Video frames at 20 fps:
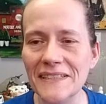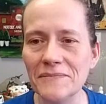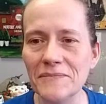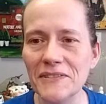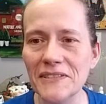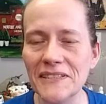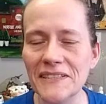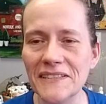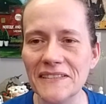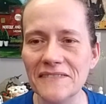
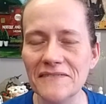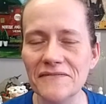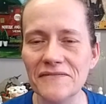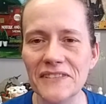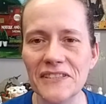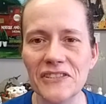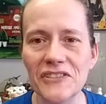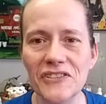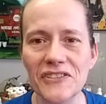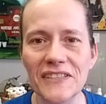I'm going to
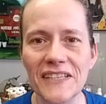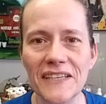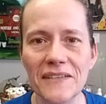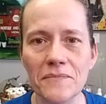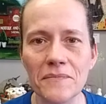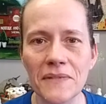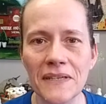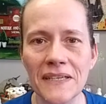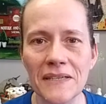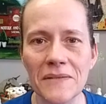finish
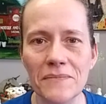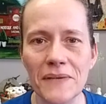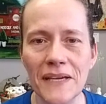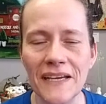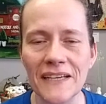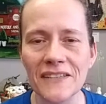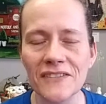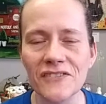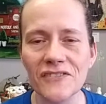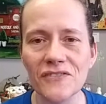getting my
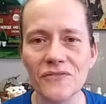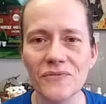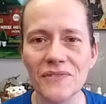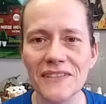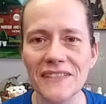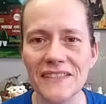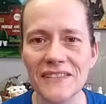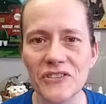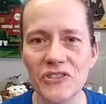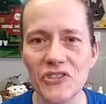packages
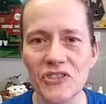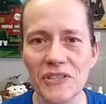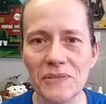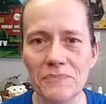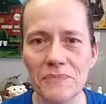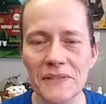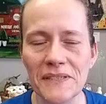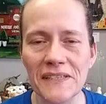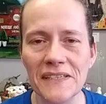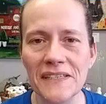ready to
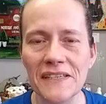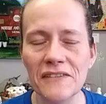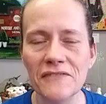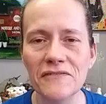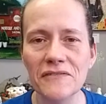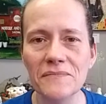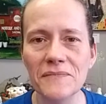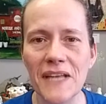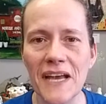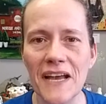ship
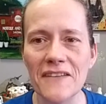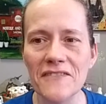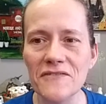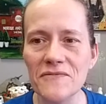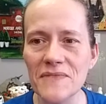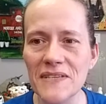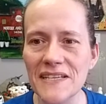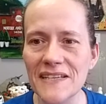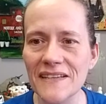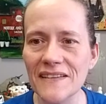from
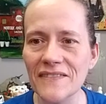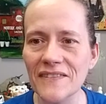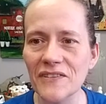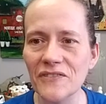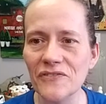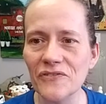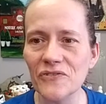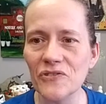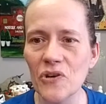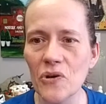last week, and
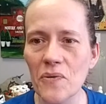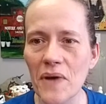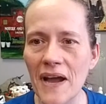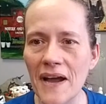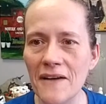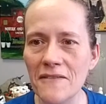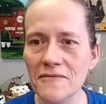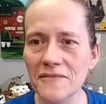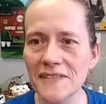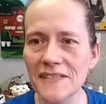those will go
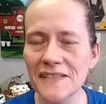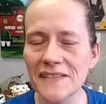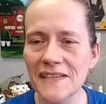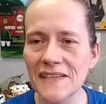out.